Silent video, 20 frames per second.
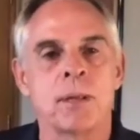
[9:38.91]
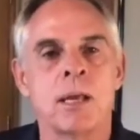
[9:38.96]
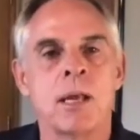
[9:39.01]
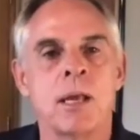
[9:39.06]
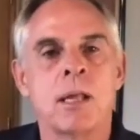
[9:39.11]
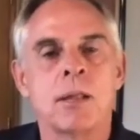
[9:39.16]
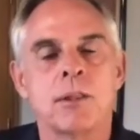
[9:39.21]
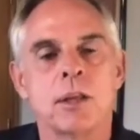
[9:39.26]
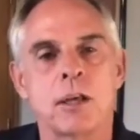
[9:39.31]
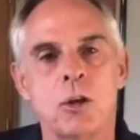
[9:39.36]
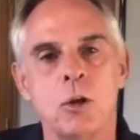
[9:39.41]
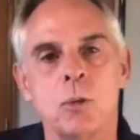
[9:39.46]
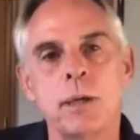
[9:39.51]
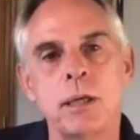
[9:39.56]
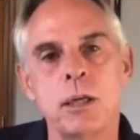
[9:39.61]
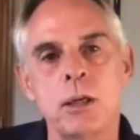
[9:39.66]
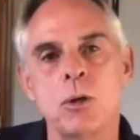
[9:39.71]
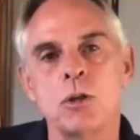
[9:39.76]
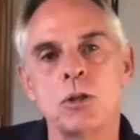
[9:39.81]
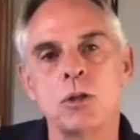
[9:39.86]
The
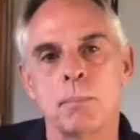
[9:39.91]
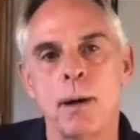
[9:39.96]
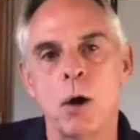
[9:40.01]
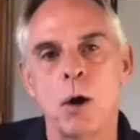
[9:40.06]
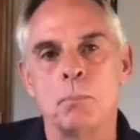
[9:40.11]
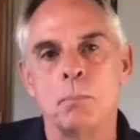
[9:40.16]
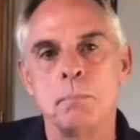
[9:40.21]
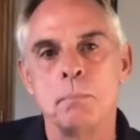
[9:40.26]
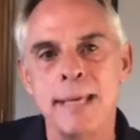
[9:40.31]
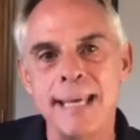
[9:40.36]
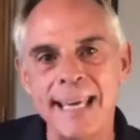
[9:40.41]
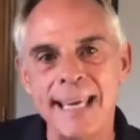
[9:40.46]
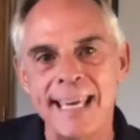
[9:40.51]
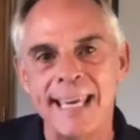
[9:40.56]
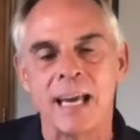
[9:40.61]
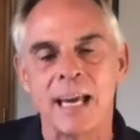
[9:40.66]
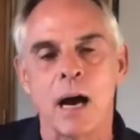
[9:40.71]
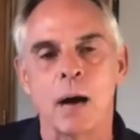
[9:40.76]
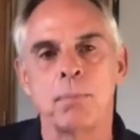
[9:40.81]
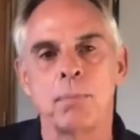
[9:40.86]
QBQ is about
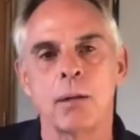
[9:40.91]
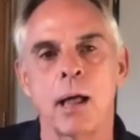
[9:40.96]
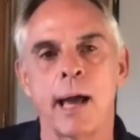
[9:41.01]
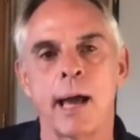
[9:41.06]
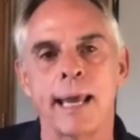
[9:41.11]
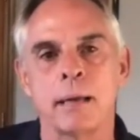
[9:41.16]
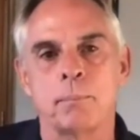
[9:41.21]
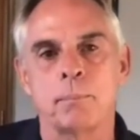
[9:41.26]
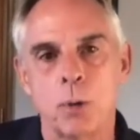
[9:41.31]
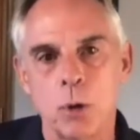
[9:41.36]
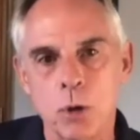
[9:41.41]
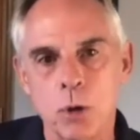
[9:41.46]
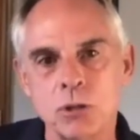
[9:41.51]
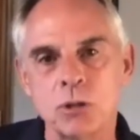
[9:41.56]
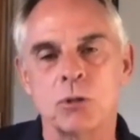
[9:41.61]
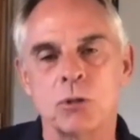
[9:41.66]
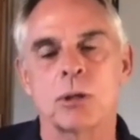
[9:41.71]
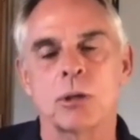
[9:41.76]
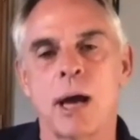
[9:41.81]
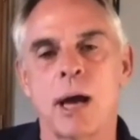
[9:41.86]
me applying
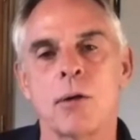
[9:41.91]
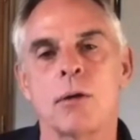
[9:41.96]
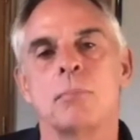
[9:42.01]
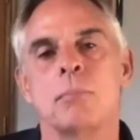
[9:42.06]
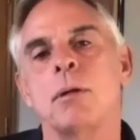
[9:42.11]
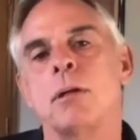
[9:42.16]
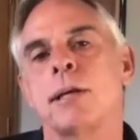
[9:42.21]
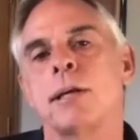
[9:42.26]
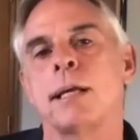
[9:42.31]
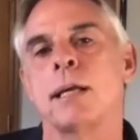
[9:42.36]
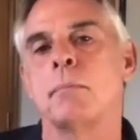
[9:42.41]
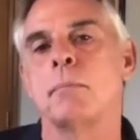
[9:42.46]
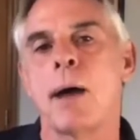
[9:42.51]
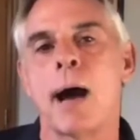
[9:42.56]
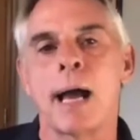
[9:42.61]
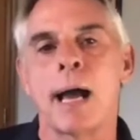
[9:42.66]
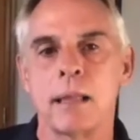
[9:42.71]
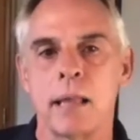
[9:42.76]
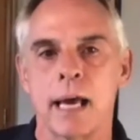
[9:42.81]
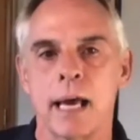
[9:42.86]
personal accountability in
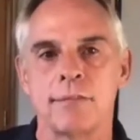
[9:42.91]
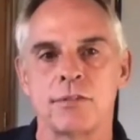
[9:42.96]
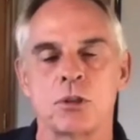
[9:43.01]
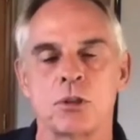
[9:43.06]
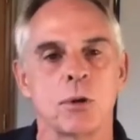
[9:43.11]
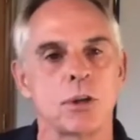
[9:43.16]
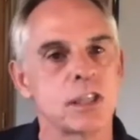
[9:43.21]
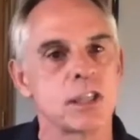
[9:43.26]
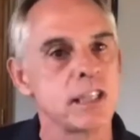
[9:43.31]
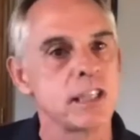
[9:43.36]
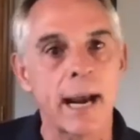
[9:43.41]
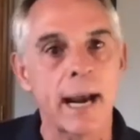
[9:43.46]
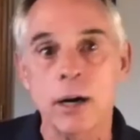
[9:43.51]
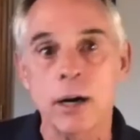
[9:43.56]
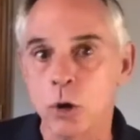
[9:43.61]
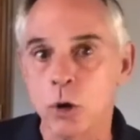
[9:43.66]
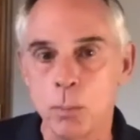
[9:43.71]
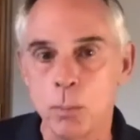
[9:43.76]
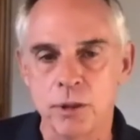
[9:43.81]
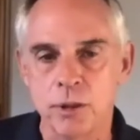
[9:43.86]
my life. So it's not a
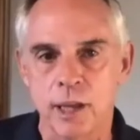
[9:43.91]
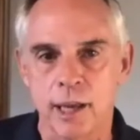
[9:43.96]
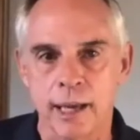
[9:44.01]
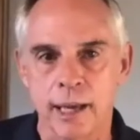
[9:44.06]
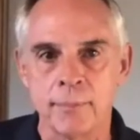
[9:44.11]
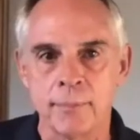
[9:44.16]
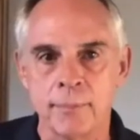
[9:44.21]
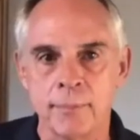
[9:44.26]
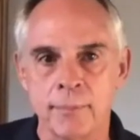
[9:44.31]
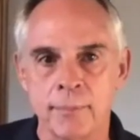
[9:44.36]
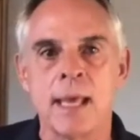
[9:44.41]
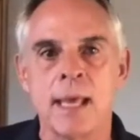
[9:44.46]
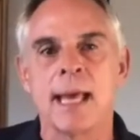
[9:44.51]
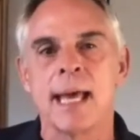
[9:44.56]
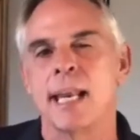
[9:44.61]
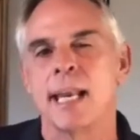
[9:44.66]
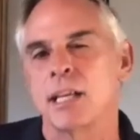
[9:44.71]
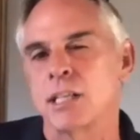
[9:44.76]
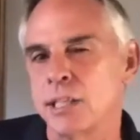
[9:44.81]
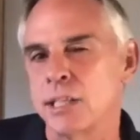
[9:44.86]
group thing, and
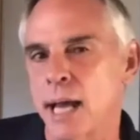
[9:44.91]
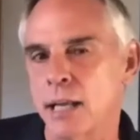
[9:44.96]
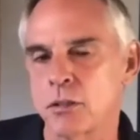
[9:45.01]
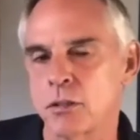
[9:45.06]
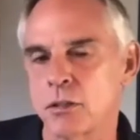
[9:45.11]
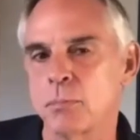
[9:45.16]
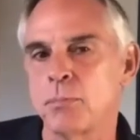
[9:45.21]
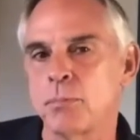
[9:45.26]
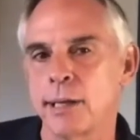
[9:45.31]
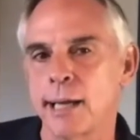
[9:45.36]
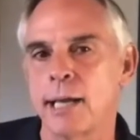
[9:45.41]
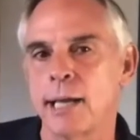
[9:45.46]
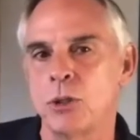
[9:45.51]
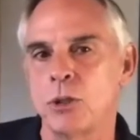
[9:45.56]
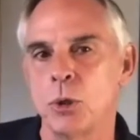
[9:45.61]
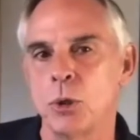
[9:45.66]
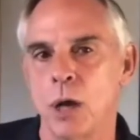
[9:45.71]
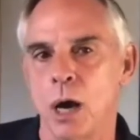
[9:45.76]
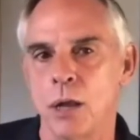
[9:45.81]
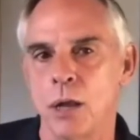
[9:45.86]
it's not something I do
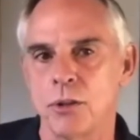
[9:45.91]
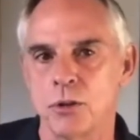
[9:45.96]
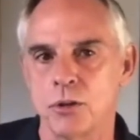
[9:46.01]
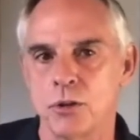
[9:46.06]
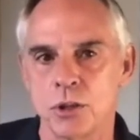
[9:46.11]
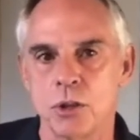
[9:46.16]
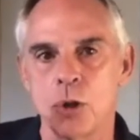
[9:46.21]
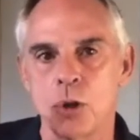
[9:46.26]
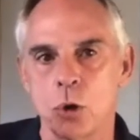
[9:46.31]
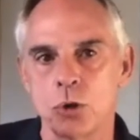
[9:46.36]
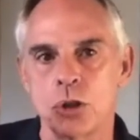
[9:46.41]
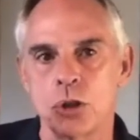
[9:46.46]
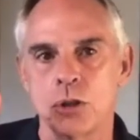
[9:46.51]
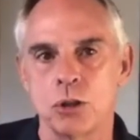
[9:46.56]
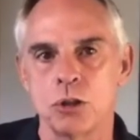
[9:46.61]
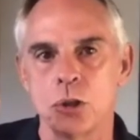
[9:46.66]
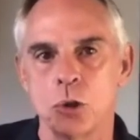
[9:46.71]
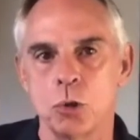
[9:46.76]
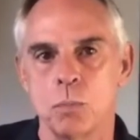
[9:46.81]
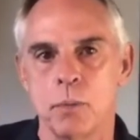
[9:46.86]
to others. Those are the
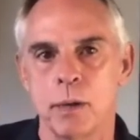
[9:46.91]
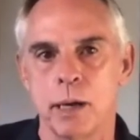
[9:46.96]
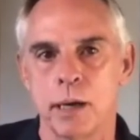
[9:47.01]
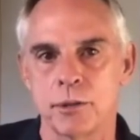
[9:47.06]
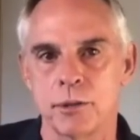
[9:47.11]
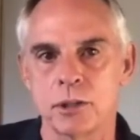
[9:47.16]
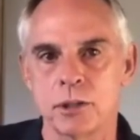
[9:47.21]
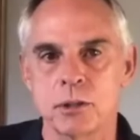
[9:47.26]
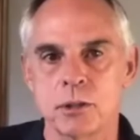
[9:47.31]
two myths.